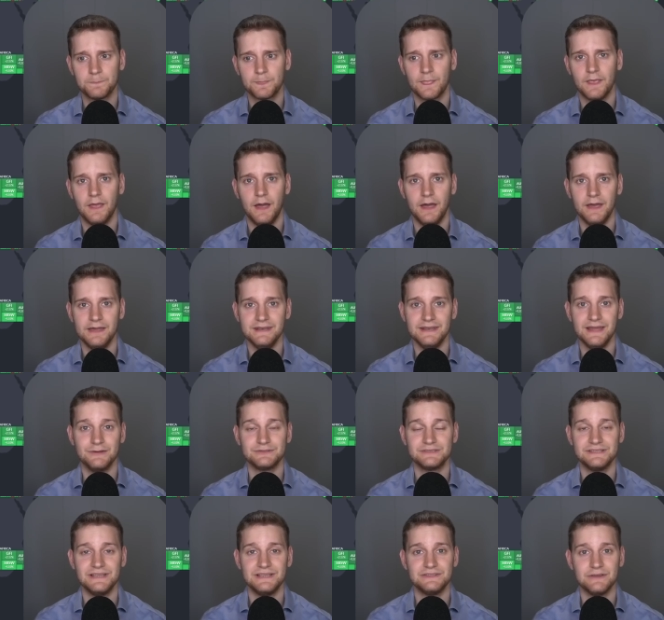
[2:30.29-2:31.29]
It now
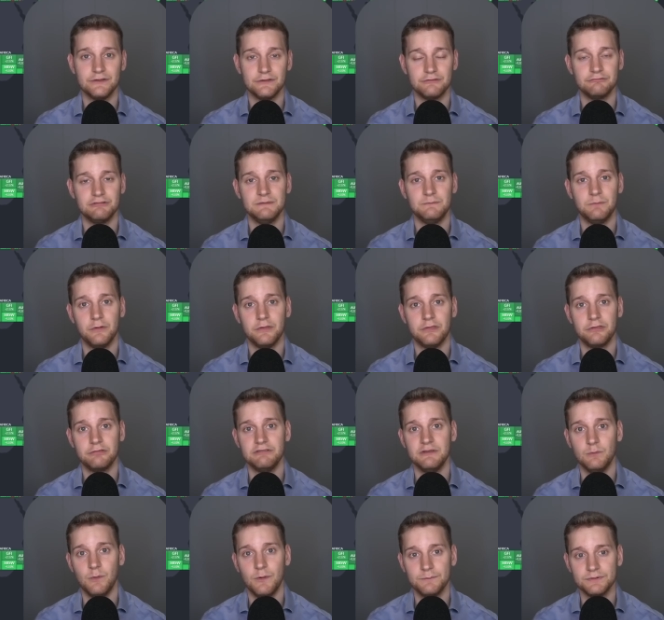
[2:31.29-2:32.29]
sits at
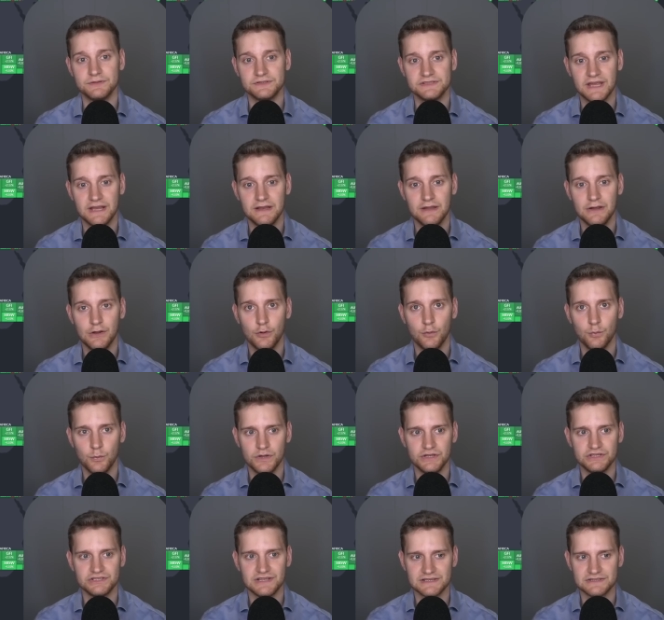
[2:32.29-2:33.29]
3.31%,
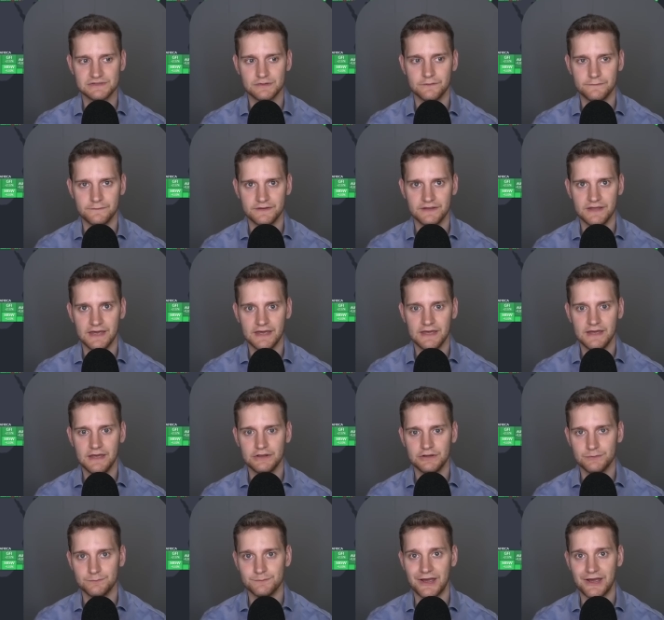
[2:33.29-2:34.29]
which, let's not forget,
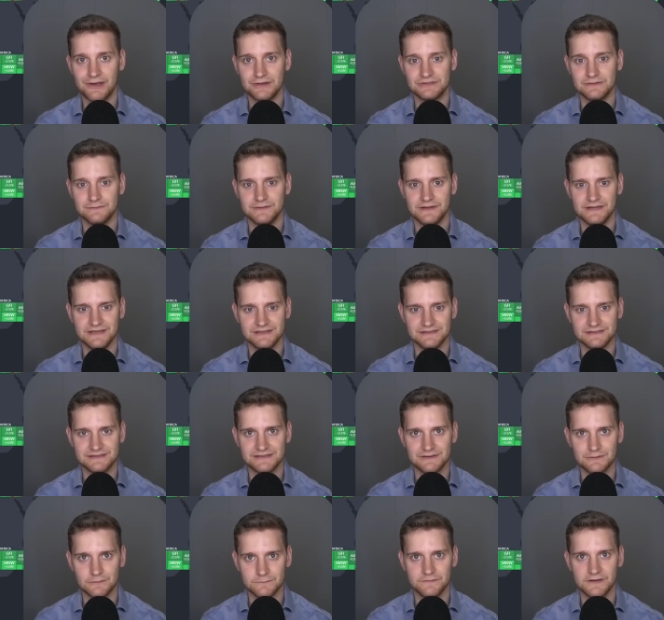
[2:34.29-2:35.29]
comparatively is
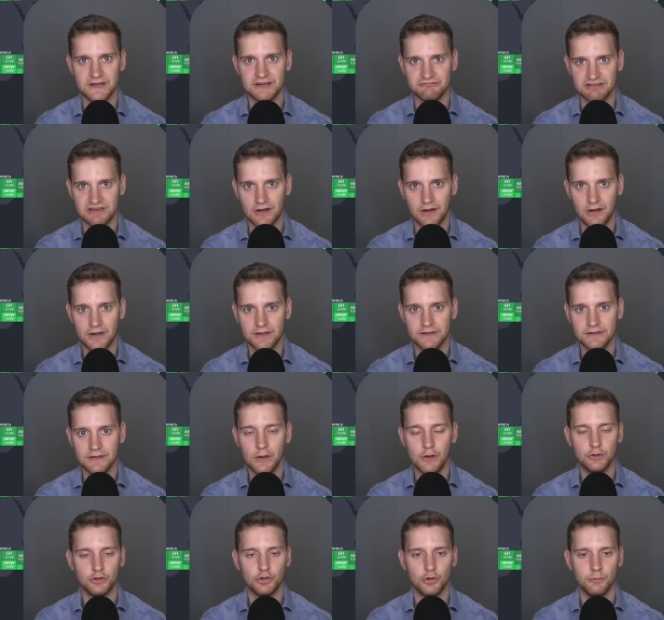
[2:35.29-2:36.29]
still very high.
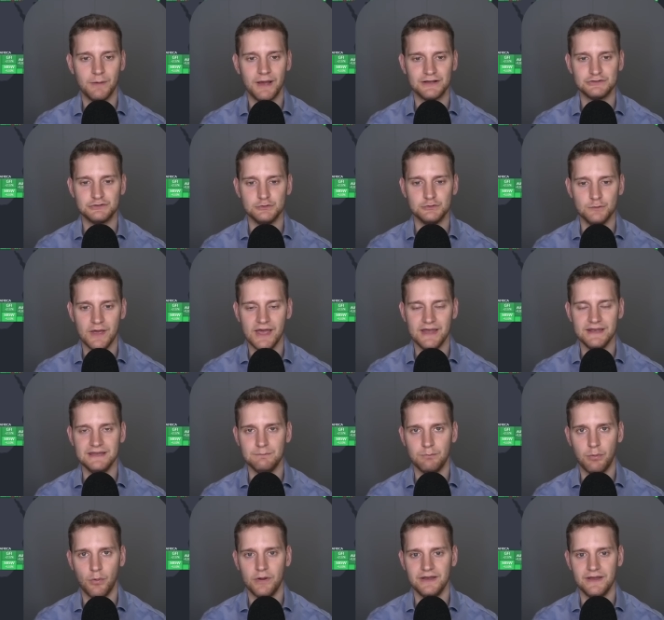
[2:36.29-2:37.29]
Go back to
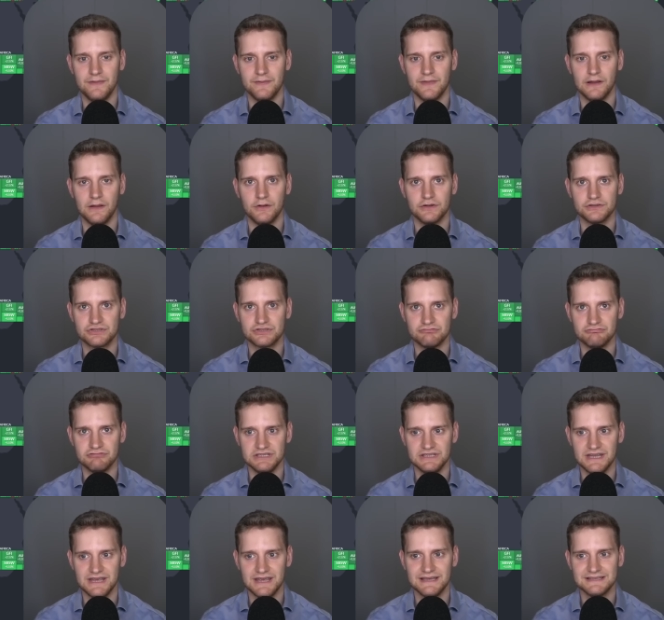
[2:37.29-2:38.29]
any point in the last 3
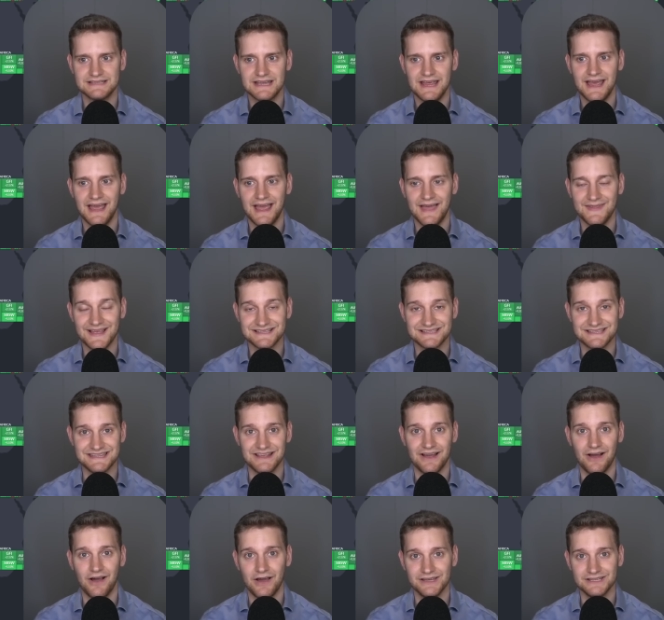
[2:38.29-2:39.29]
years, and that's
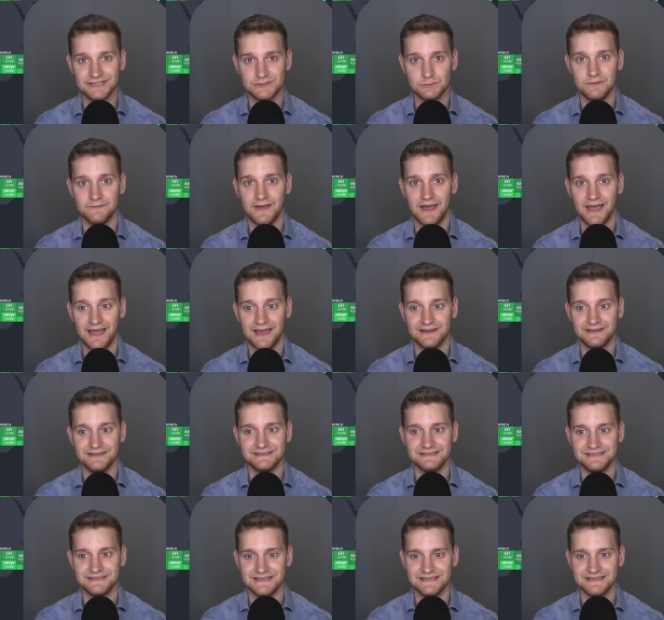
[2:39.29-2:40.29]
the highest we've had
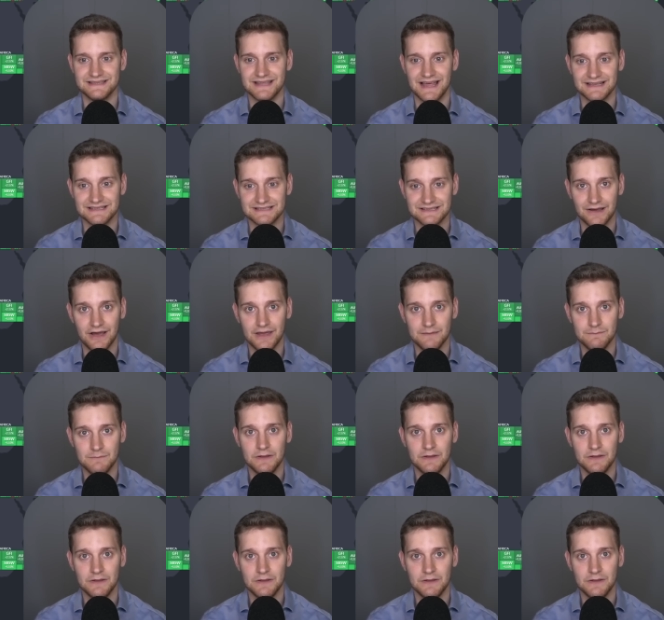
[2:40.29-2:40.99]
since that time.